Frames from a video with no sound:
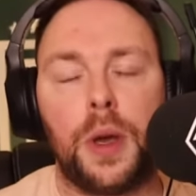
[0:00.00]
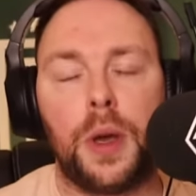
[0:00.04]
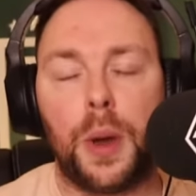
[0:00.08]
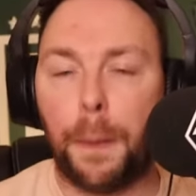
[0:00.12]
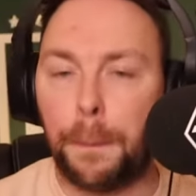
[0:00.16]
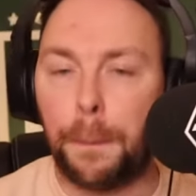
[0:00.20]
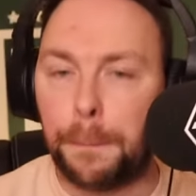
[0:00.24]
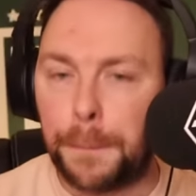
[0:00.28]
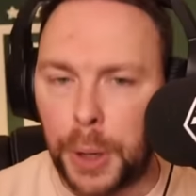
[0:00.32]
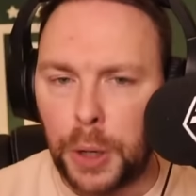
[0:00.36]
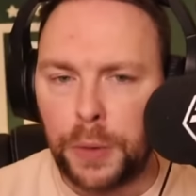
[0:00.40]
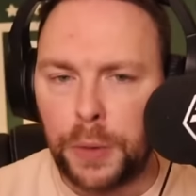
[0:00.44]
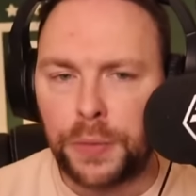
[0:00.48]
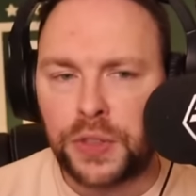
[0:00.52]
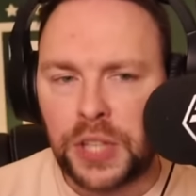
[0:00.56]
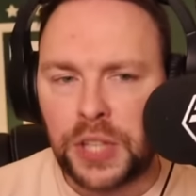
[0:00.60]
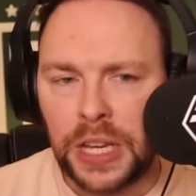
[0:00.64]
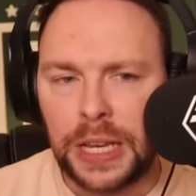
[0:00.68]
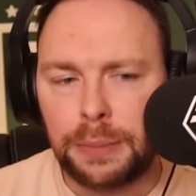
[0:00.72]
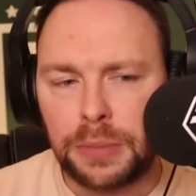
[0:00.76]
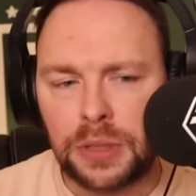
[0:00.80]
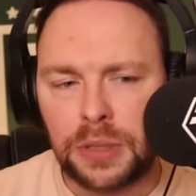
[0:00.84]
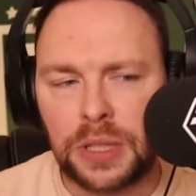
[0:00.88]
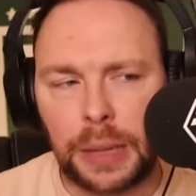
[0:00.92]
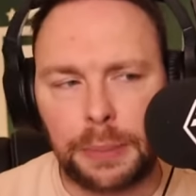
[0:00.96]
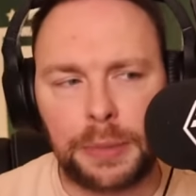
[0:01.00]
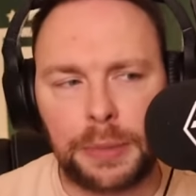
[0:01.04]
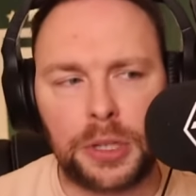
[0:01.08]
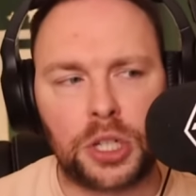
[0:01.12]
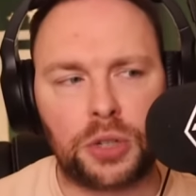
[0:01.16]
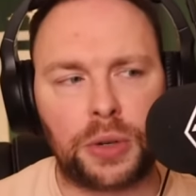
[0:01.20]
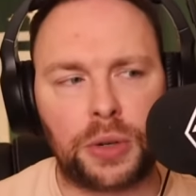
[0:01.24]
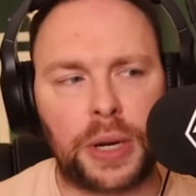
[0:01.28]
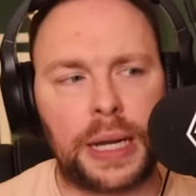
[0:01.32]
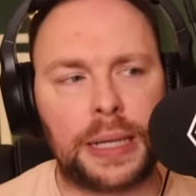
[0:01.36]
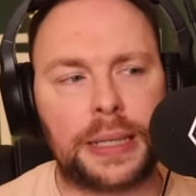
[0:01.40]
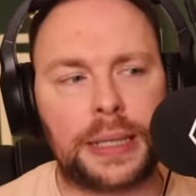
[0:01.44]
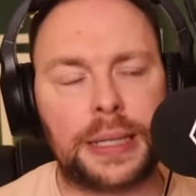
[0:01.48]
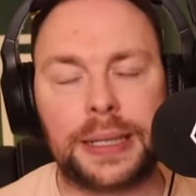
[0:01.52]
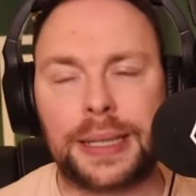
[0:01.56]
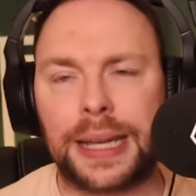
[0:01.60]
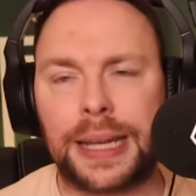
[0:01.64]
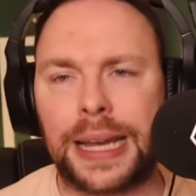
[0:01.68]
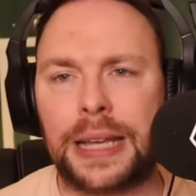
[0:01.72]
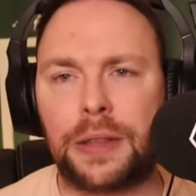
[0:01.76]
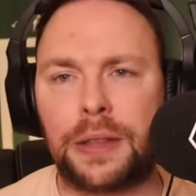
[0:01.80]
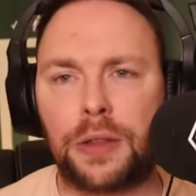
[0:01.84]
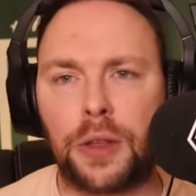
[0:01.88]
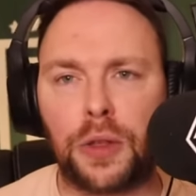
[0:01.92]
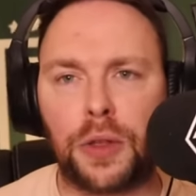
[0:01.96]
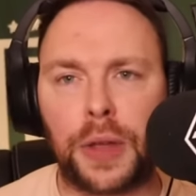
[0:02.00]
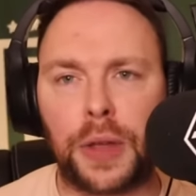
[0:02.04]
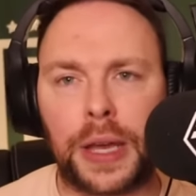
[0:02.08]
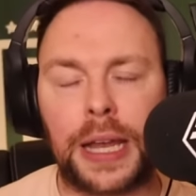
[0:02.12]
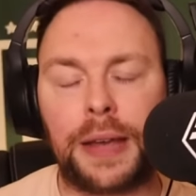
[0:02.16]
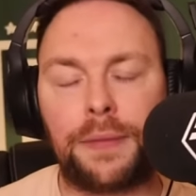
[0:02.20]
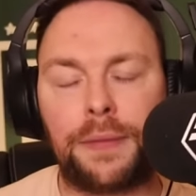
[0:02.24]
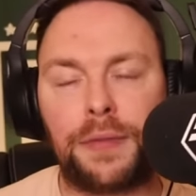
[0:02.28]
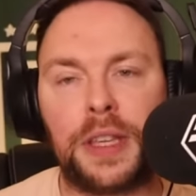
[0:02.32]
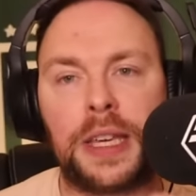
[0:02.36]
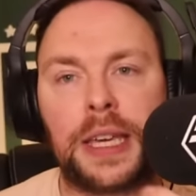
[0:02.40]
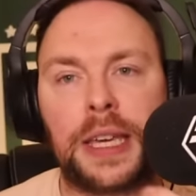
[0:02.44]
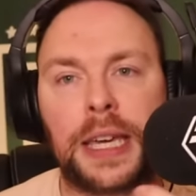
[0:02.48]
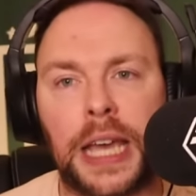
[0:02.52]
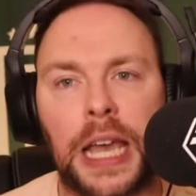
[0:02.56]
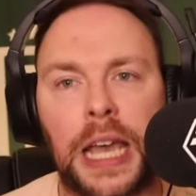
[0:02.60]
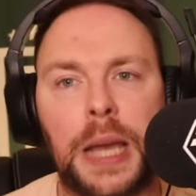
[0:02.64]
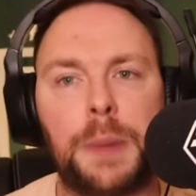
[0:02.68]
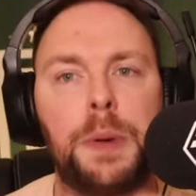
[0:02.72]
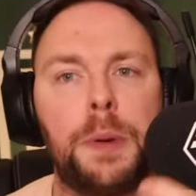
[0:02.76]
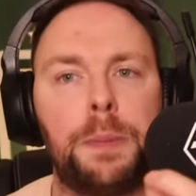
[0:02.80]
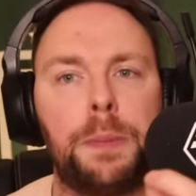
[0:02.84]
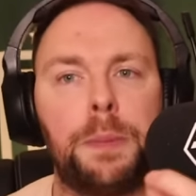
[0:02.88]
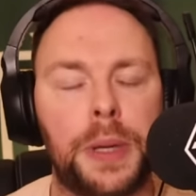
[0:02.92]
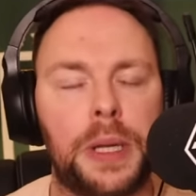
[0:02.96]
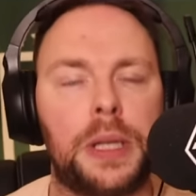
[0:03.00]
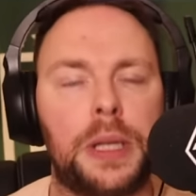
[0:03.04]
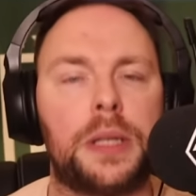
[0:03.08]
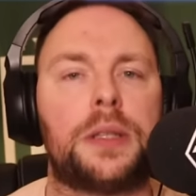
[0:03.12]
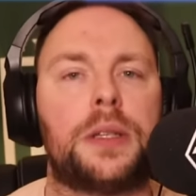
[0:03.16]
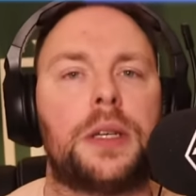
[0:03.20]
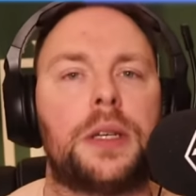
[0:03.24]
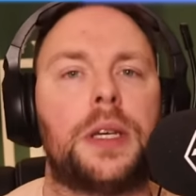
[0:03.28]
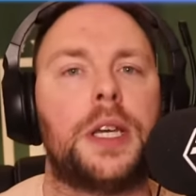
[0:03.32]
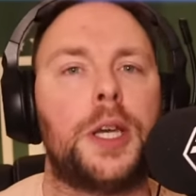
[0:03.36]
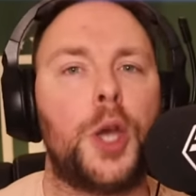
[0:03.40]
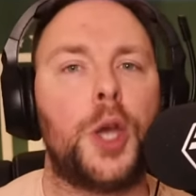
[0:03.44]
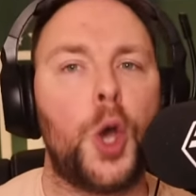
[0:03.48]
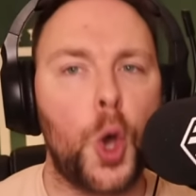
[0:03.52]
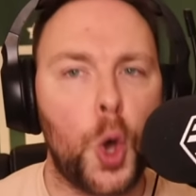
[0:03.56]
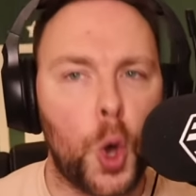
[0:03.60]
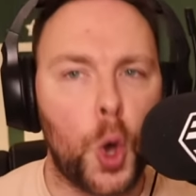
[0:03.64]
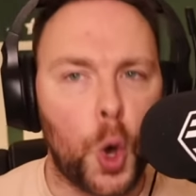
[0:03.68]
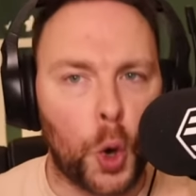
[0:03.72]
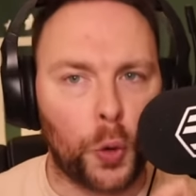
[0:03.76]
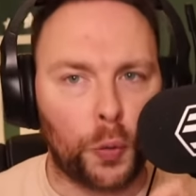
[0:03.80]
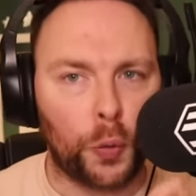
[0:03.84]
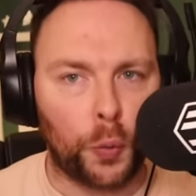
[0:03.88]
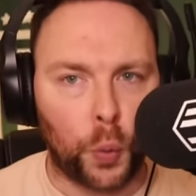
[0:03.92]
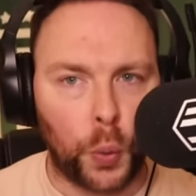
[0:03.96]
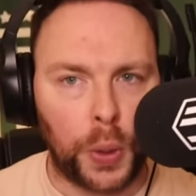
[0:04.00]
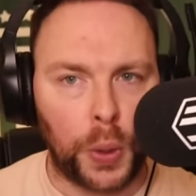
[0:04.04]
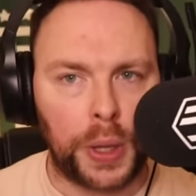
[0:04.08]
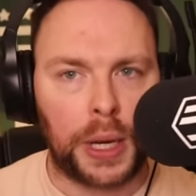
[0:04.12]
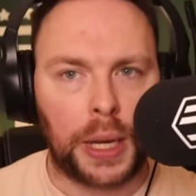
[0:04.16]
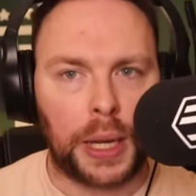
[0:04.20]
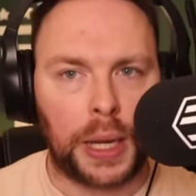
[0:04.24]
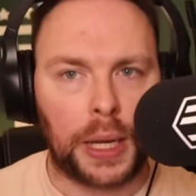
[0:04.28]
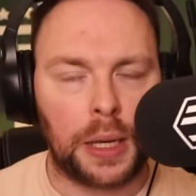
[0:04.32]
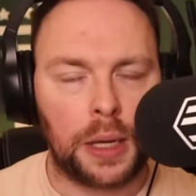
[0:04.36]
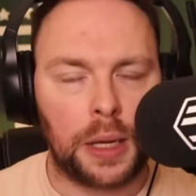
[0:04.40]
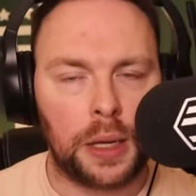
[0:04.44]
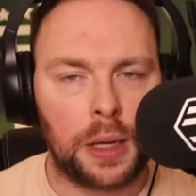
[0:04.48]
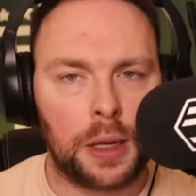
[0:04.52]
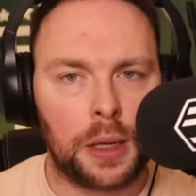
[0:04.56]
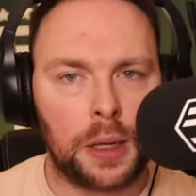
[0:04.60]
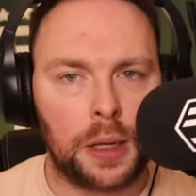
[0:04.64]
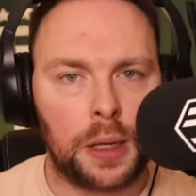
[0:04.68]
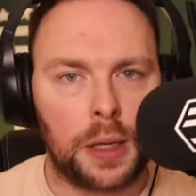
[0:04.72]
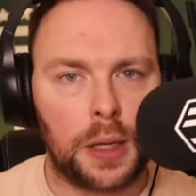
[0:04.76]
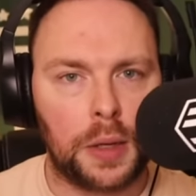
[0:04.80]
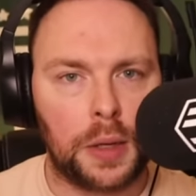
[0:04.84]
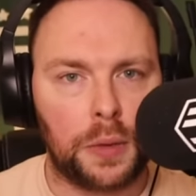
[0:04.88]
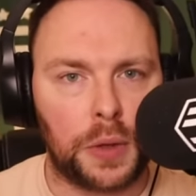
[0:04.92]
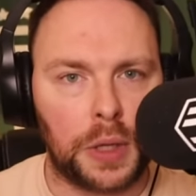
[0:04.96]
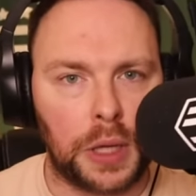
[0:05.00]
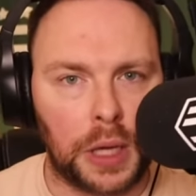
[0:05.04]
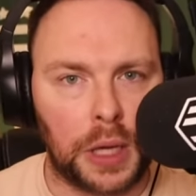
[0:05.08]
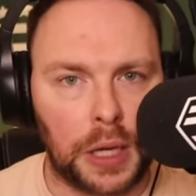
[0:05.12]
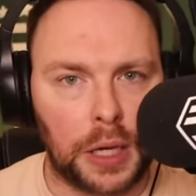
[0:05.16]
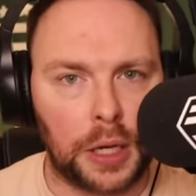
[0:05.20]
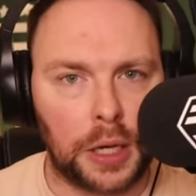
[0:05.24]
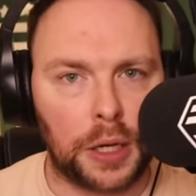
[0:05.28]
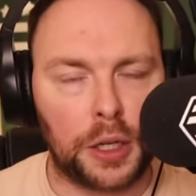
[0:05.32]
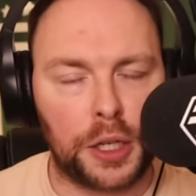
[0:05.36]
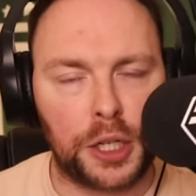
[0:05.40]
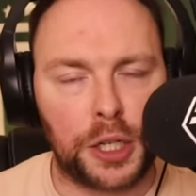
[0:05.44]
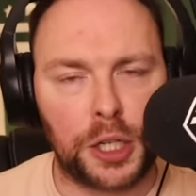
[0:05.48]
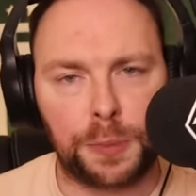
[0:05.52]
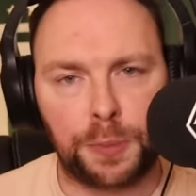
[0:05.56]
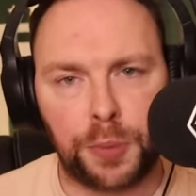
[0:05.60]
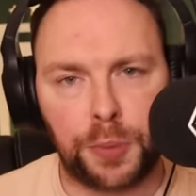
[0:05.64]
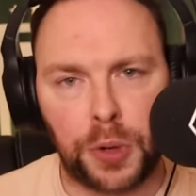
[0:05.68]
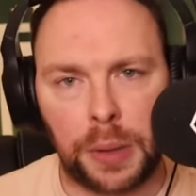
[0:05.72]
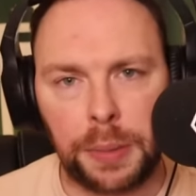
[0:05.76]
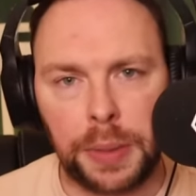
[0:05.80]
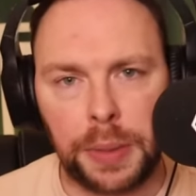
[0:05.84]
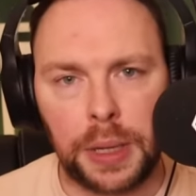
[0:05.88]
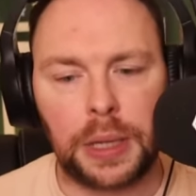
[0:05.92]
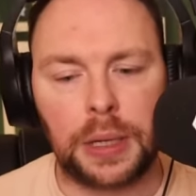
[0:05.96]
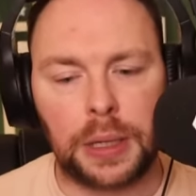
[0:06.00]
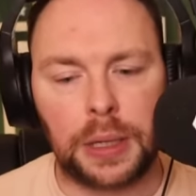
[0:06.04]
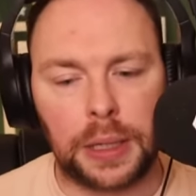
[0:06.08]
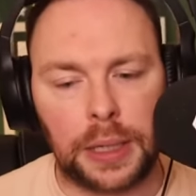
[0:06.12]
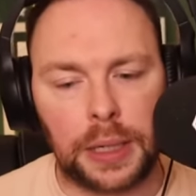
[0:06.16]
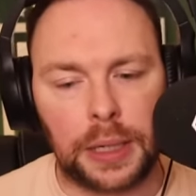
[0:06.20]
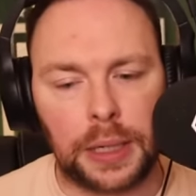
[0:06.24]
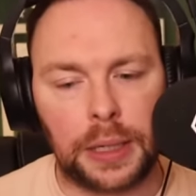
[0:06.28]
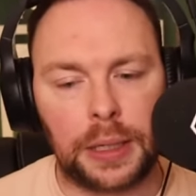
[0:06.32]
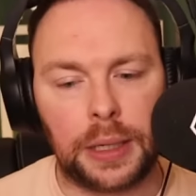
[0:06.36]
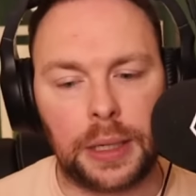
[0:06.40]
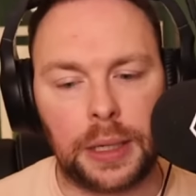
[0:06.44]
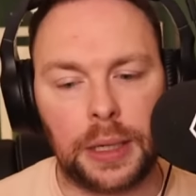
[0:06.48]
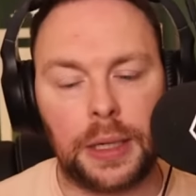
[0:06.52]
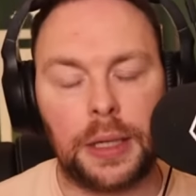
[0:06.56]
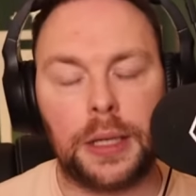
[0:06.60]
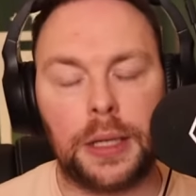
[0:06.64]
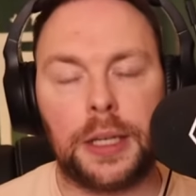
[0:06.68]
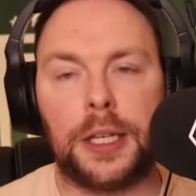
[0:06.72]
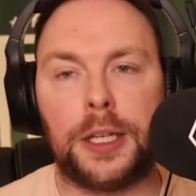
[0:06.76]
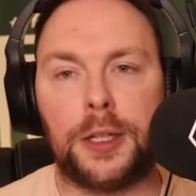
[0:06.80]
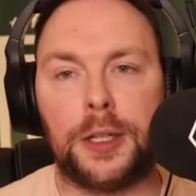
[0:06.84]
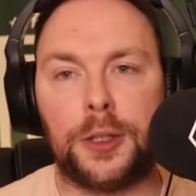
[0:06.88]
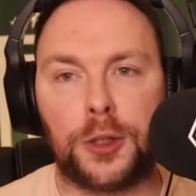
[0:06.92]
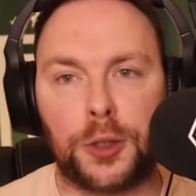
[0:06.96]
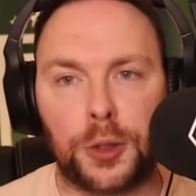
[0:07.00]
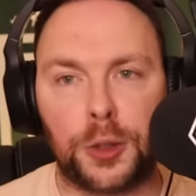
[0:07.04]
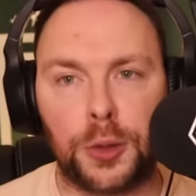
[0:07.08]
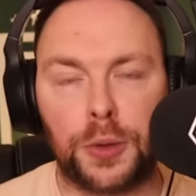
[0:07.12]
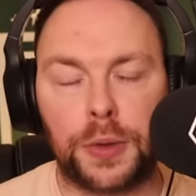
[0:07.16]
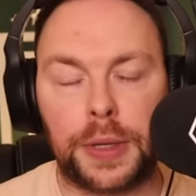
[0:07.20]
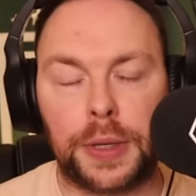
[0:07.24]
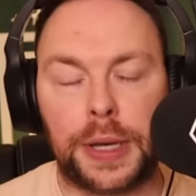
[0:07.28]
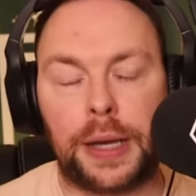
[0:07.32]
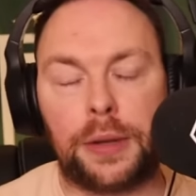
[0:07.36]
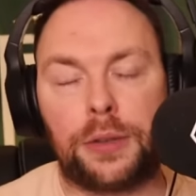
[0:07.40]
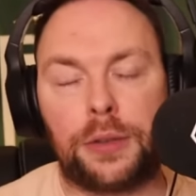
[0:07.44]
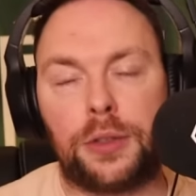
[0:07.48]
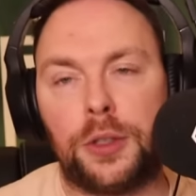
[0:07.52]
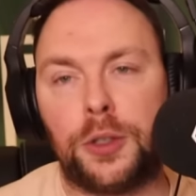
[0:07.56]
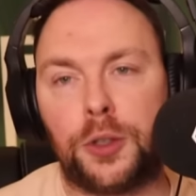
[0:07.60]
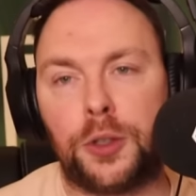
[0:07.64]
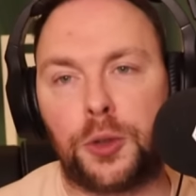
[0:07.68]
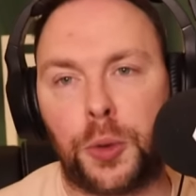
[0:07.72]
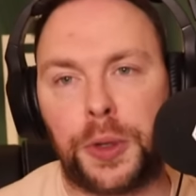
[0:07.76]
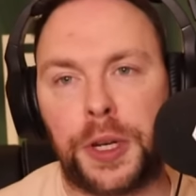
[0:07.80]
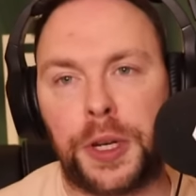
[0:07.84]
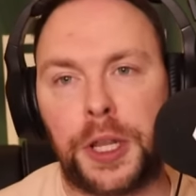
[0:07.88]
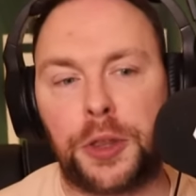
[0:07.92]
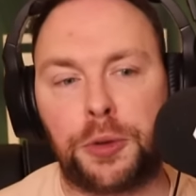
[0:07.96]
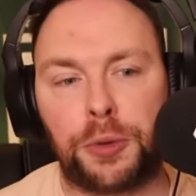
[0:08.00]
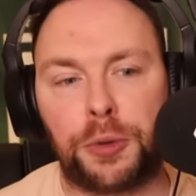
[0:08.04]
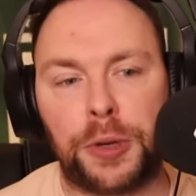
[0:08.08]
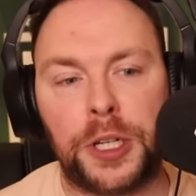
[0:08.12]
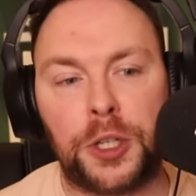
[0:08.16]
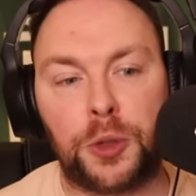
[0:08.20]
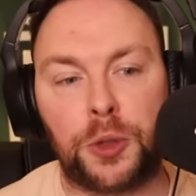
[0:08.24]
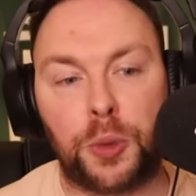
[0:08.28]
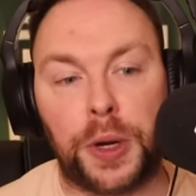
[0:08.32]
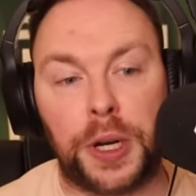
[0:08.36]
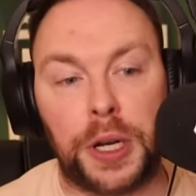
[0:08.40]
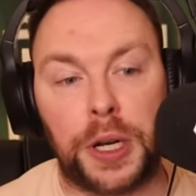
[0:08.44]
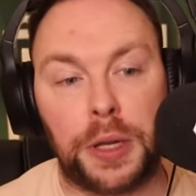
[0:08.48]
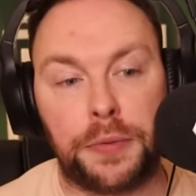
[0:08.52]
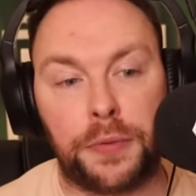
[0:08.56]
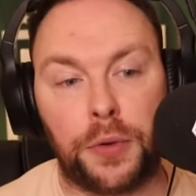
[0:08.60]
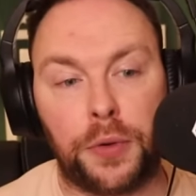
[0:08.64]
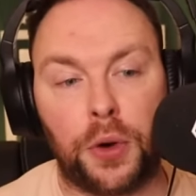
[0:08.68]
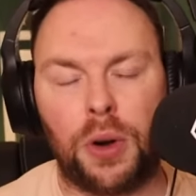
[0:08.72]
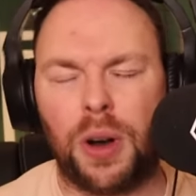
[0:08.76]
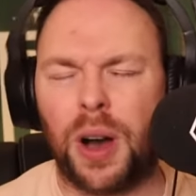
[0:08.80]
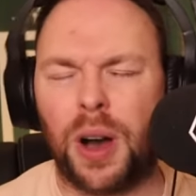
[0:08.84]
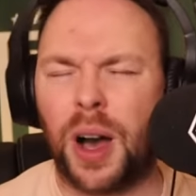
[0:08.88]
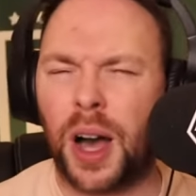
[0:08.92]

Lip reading: Both teams demonstrated today that they have the capability of winning the English Premier League in 2023-24.